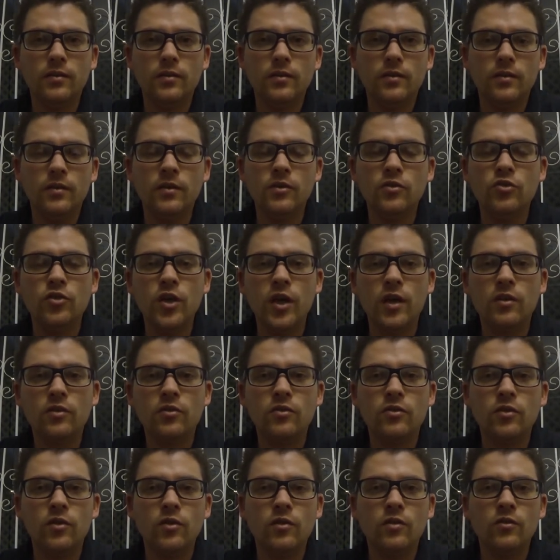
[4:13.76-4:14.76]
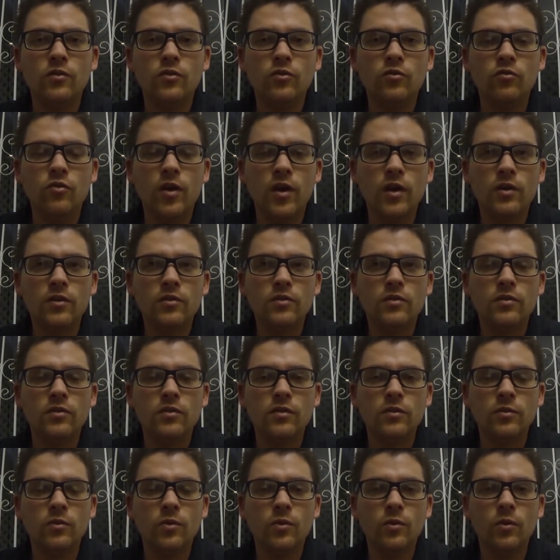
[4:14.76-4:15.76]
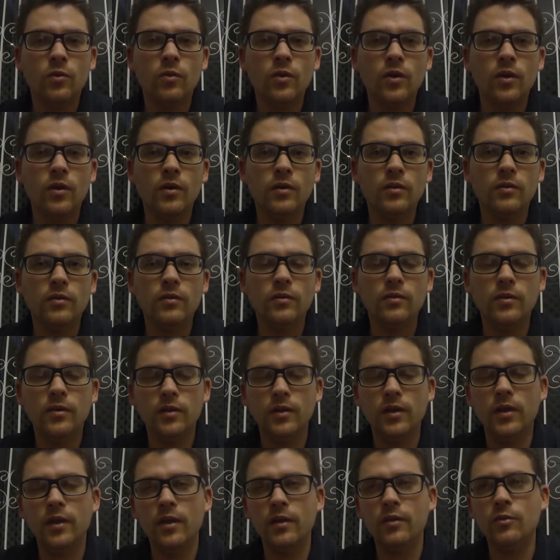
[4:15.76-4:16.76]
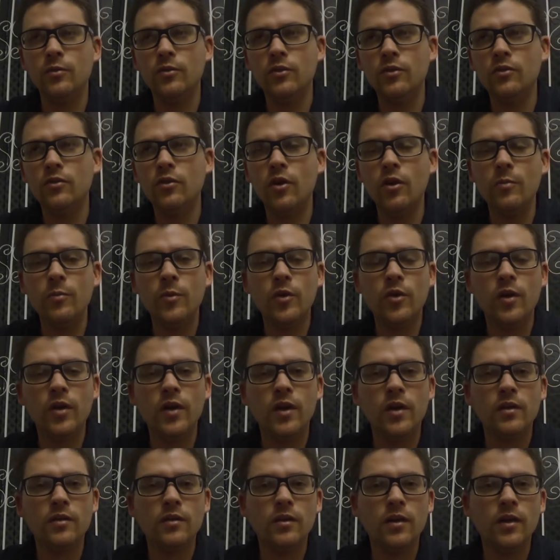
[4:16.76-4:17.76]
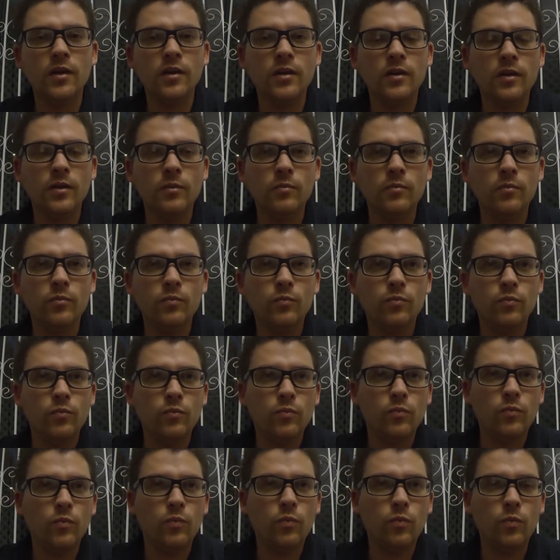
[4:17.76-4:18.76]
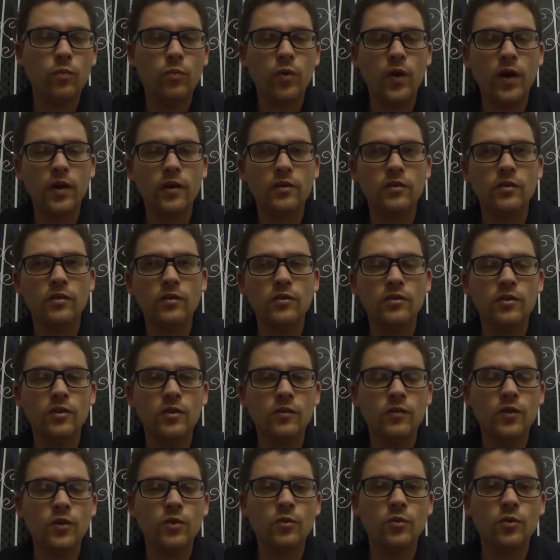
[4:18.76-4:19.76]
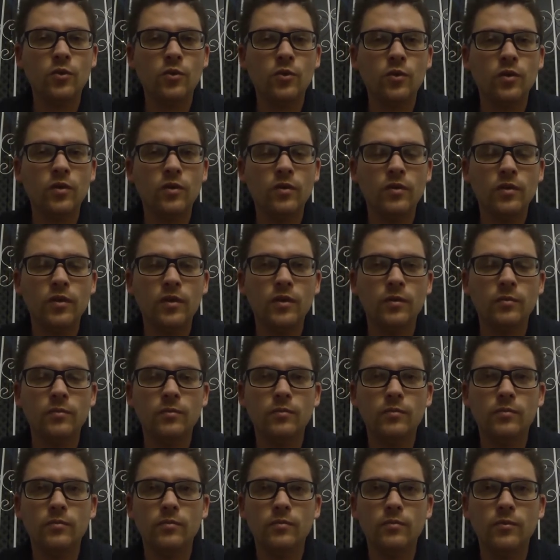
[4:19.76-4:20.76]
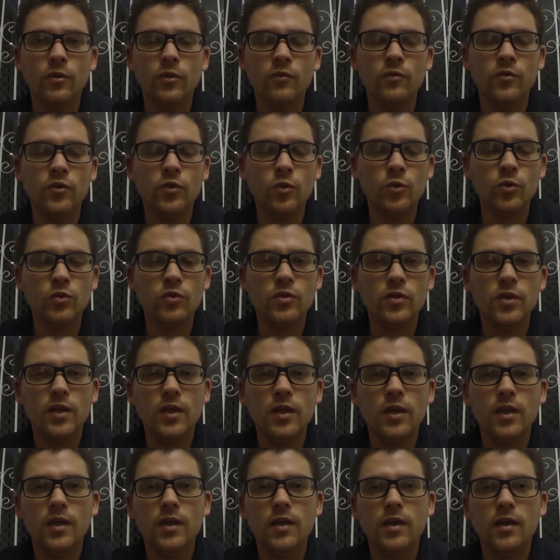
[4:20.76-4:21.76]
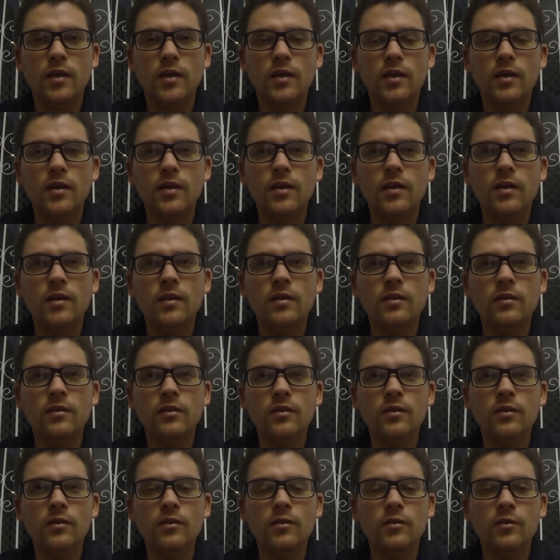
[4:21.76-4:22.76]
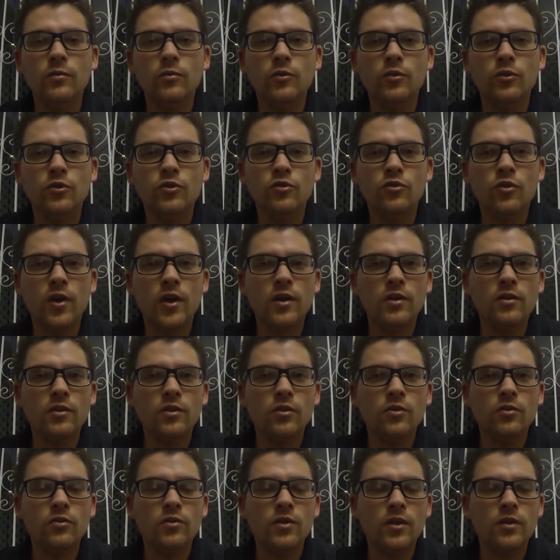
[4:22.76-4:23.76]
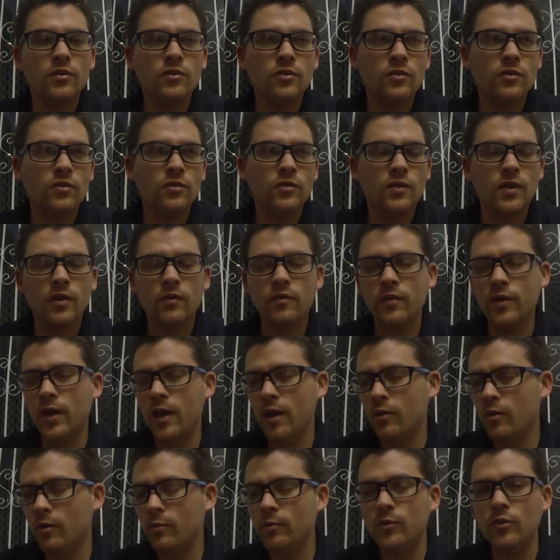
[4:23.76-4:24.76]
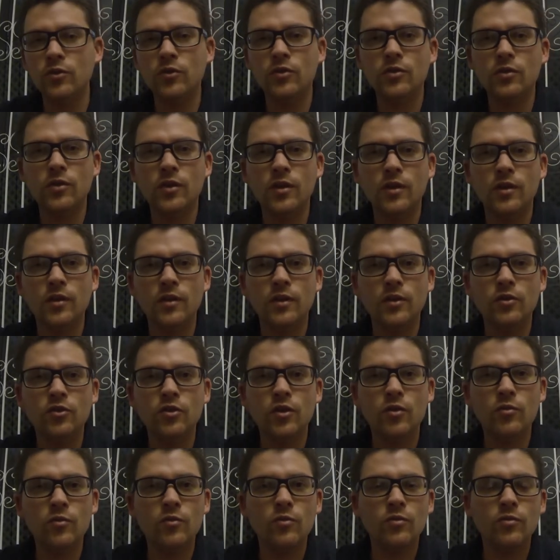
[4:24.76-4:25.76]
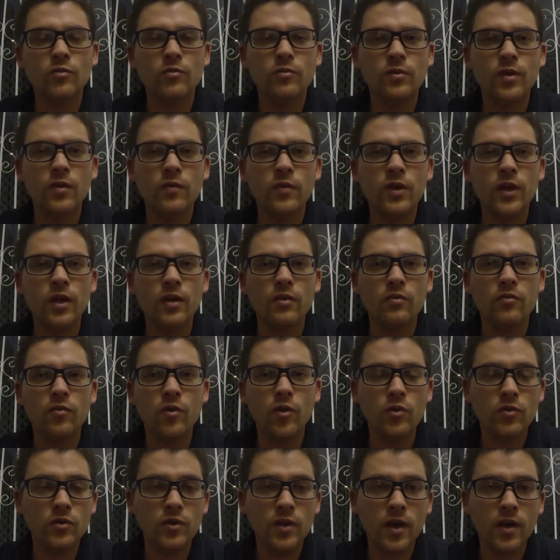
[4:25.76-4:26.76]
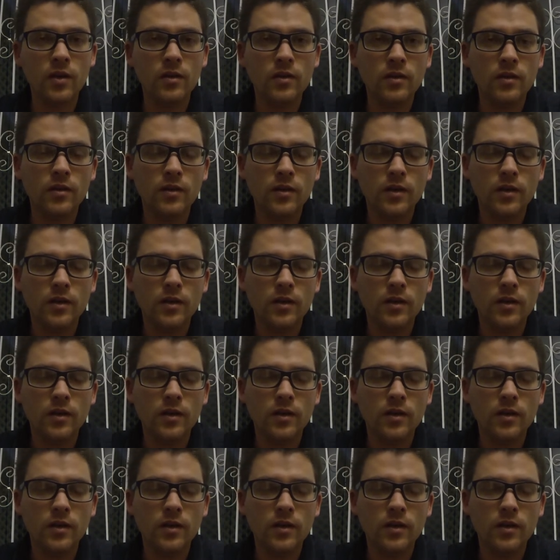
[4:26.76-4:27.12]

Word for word: inject certain drugs or uh, yeah there was a time when I had a um, practicing certificate or um, of sorts and uh, was trained to use that sort of stuff. Now I'm just uh, a general everyday first aider